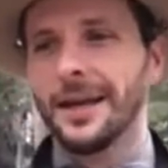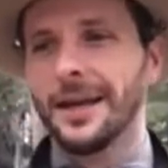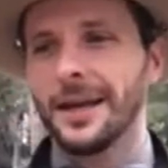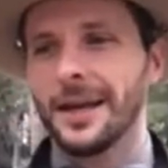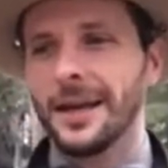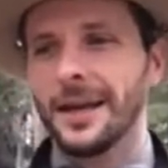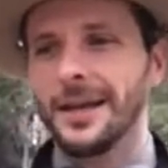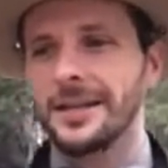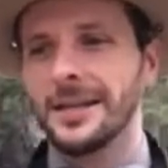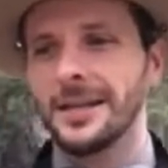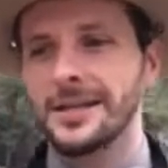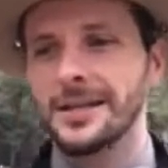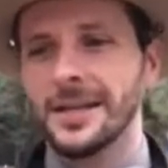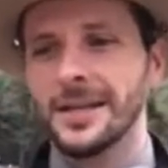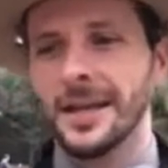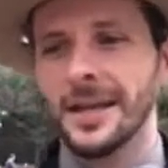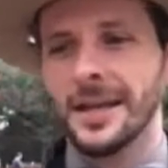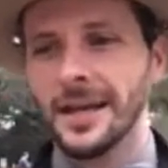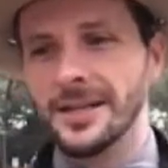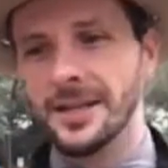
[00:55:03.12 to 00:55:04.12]
He
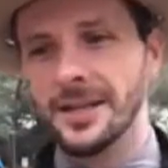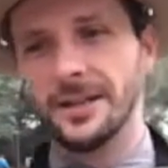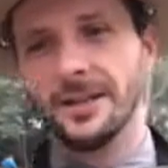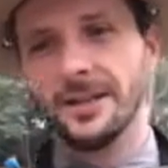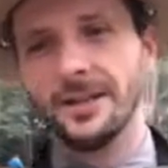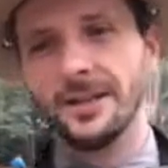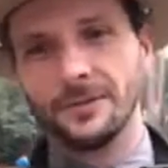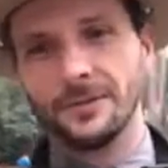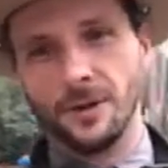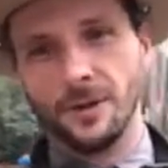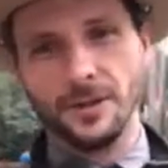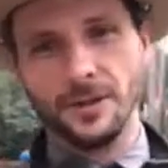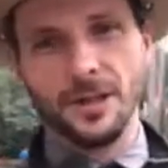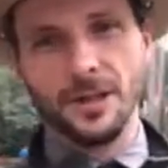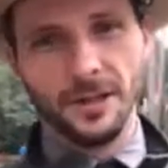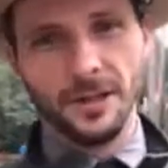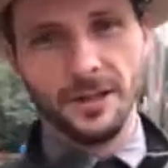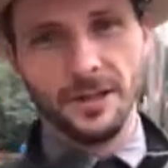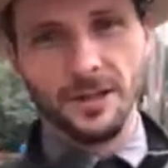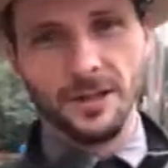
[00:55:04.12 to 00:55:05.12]
takes it and he throws
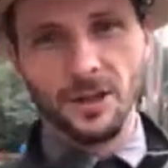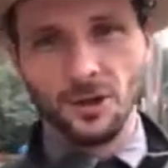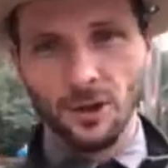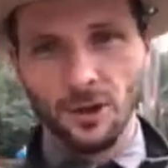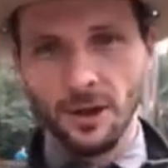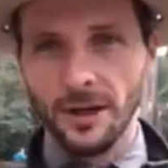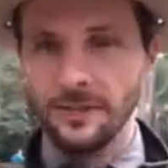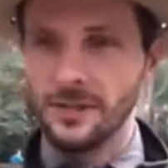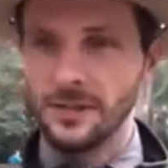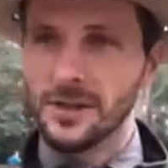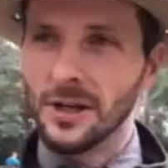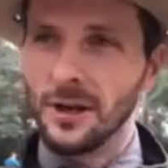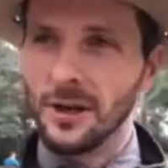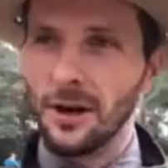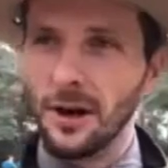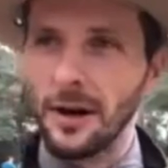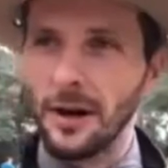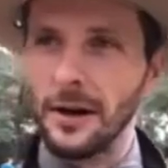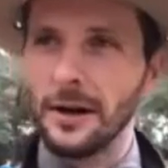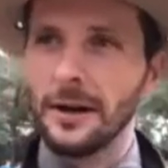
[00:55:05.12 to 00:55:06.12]
it in his trunk of his
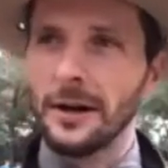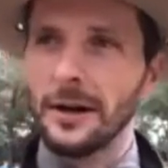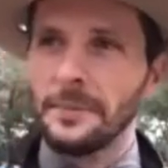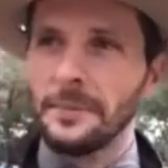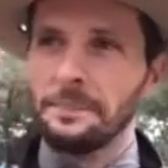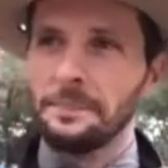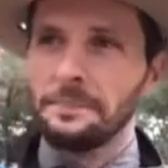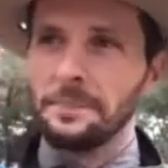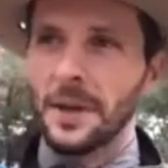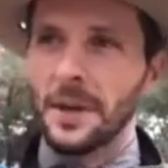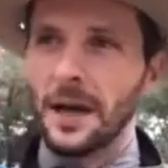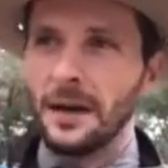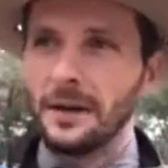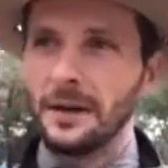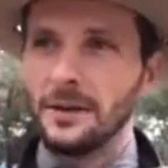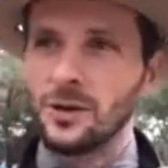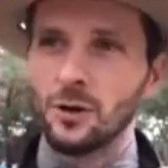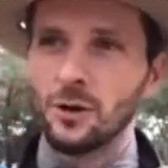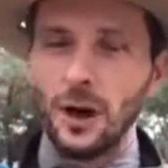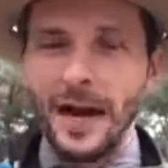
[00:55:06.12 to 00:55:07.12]
car,
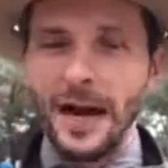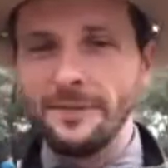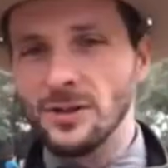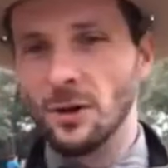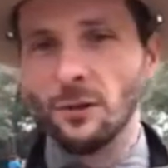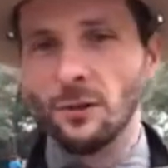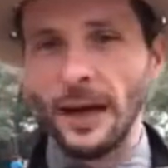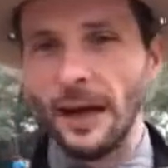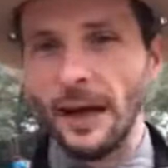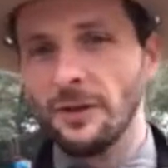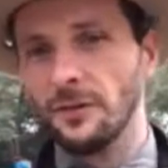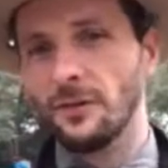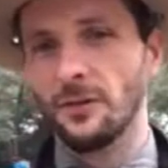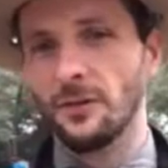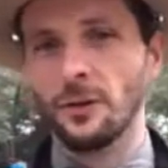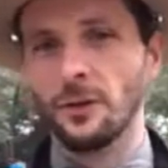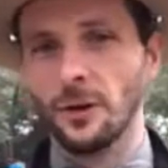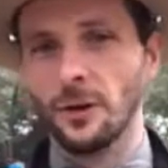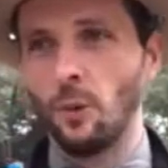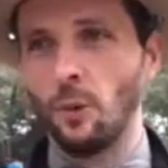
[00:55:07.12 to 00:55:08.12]
drives around
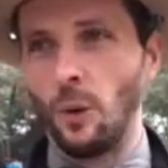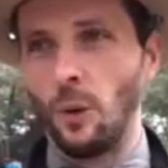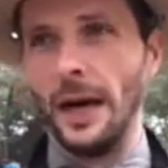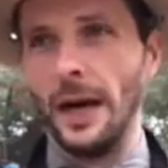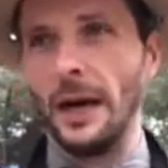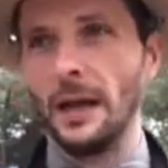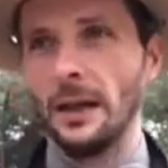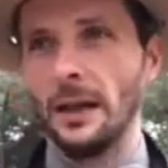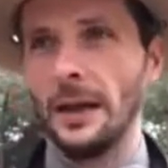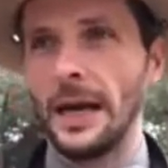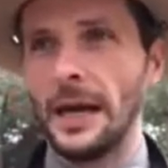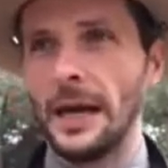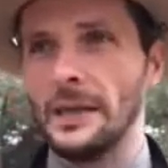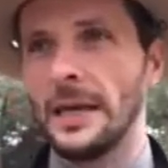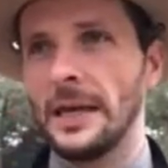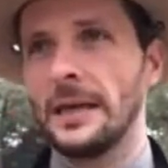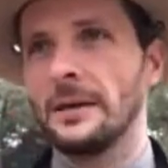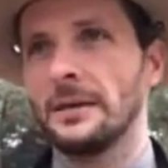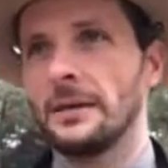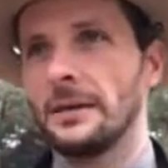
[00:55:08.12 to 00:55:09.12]
for a little while,
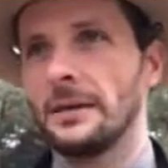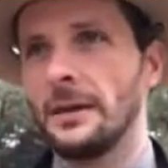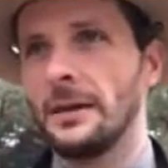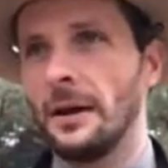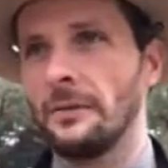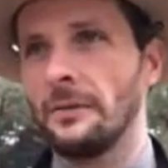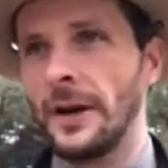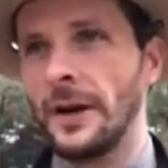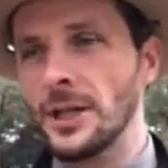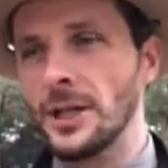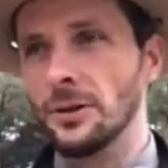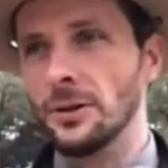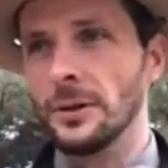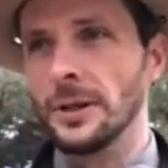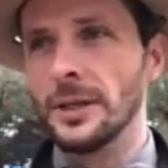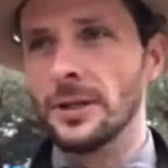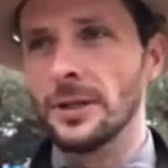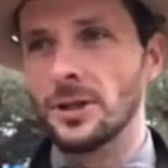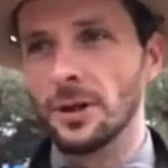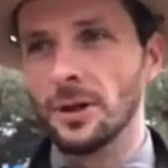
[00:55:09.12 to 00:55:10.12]
and then
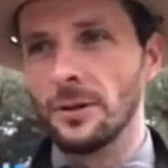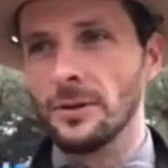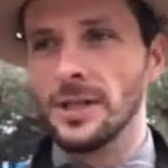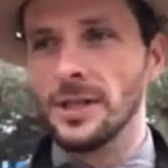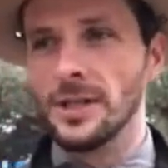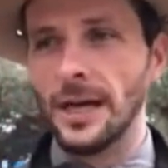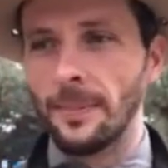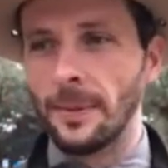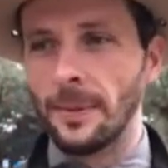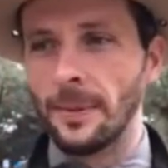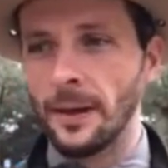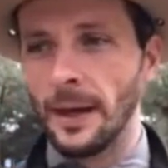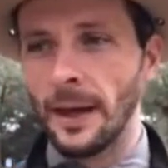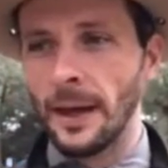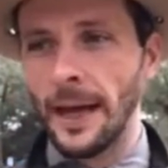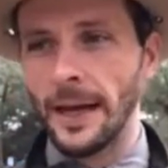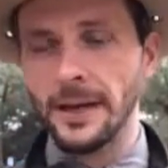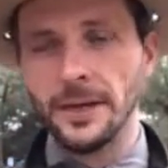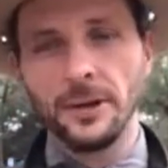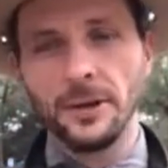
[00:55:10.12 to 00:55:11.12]
eventually shows up
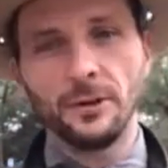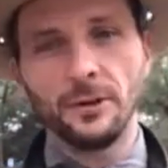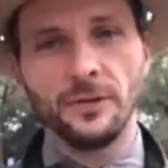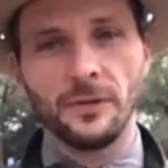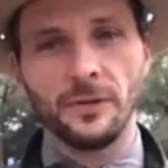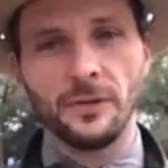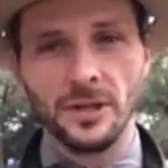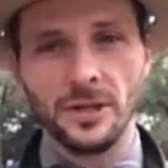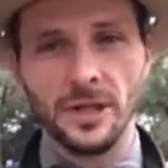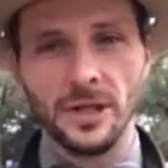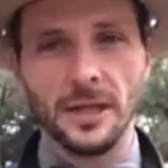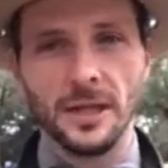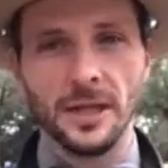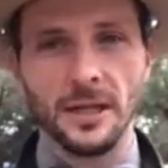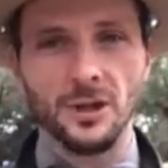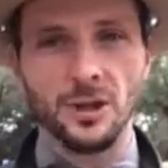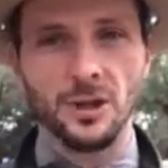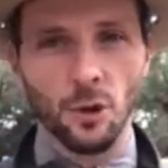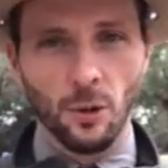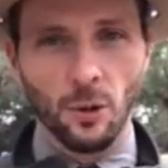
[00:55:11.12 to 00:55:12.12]
at a university
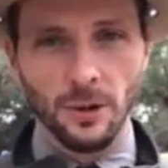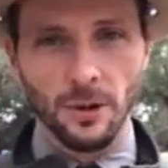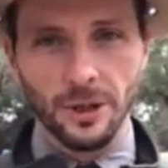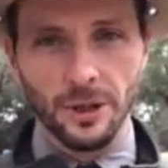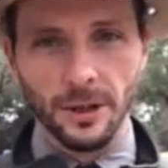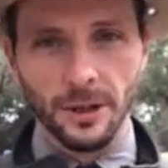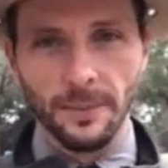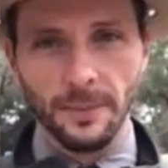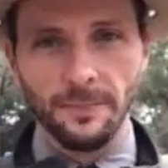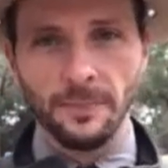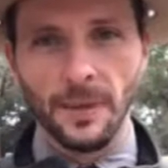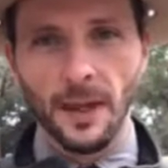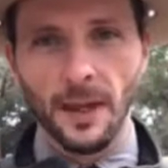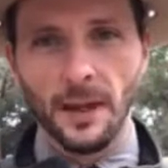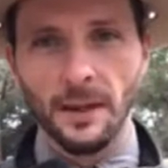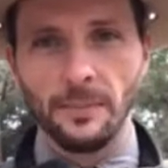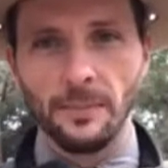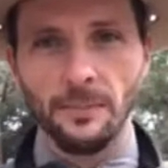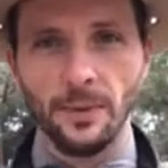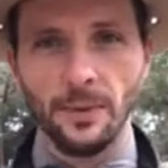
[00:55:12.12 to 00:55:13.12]
in Georgia,
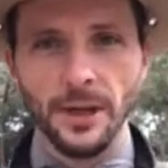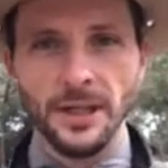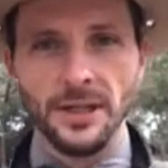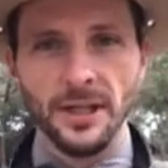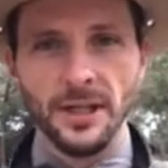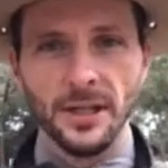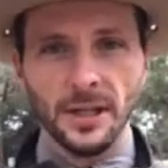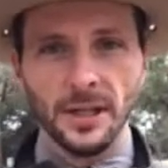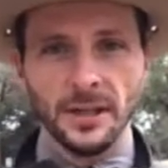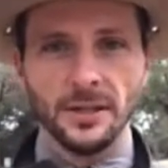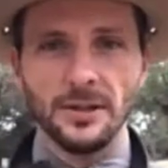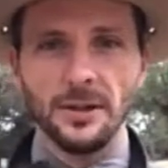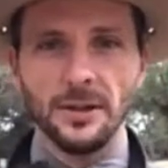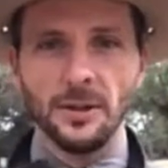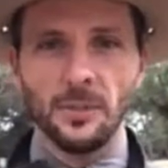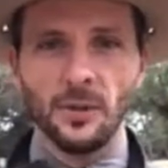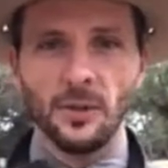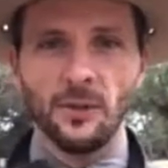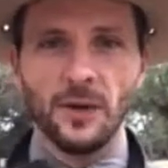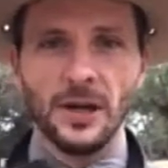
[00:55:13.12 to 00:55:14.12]
brings it into
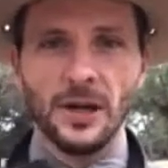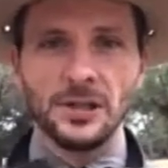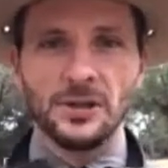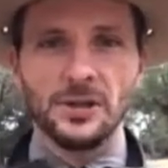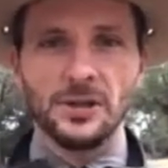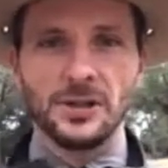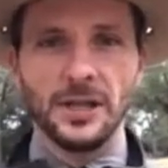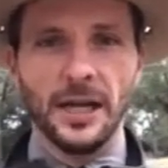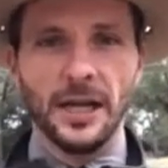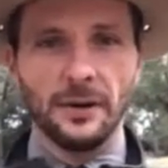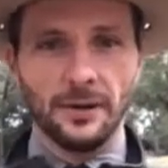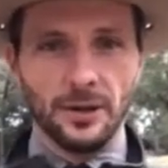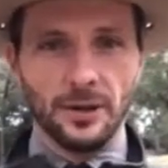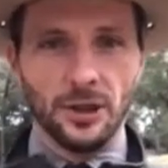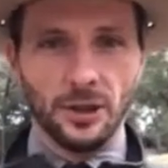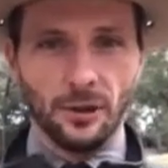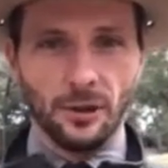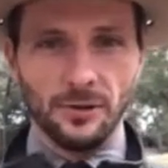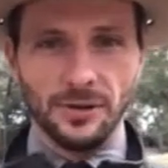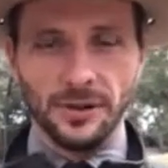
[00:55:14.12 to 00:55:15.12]
the professors there and
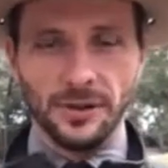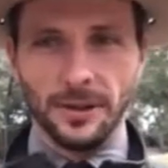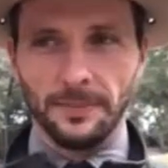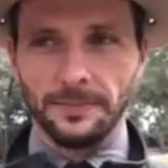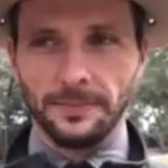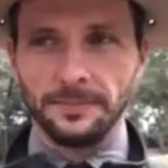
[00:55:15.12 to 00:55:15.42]
shows them.